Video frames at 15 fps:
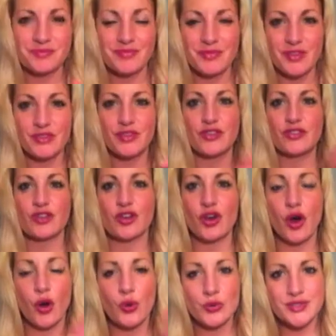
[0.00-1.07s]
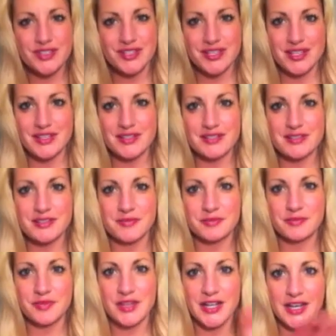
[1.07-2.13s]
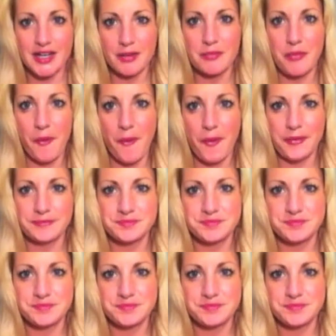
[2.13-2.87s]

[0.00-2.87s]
This is coziness in a bowl.